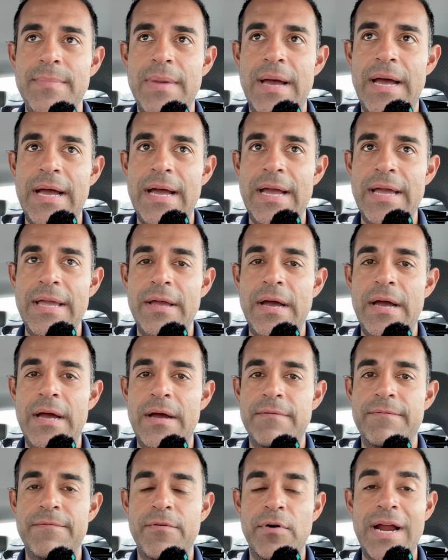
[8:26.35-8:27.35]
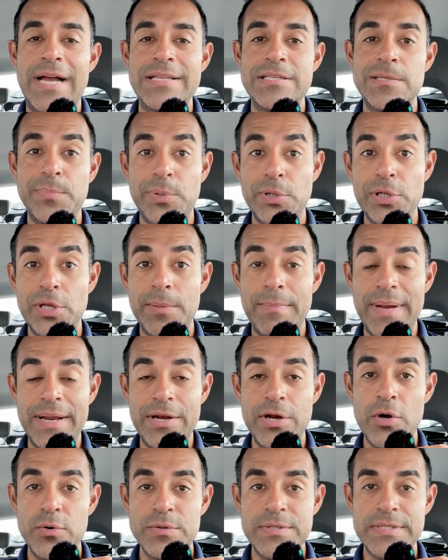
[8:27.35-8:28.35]
I forgot to pull up my
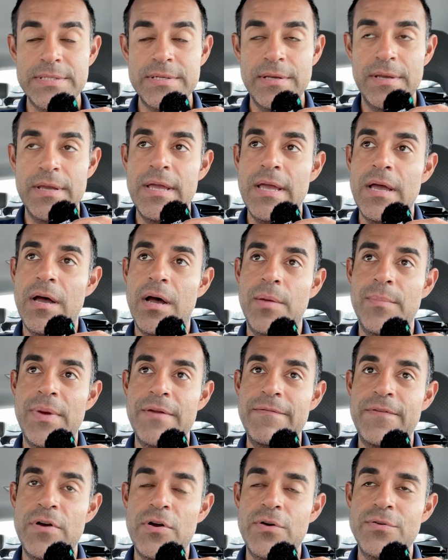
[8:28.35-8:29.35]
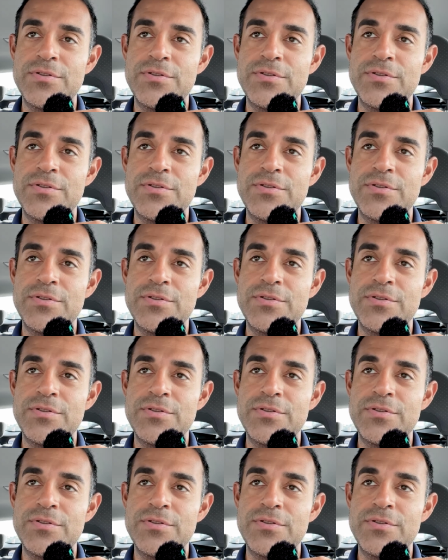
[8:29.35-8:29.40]
notes on my phone.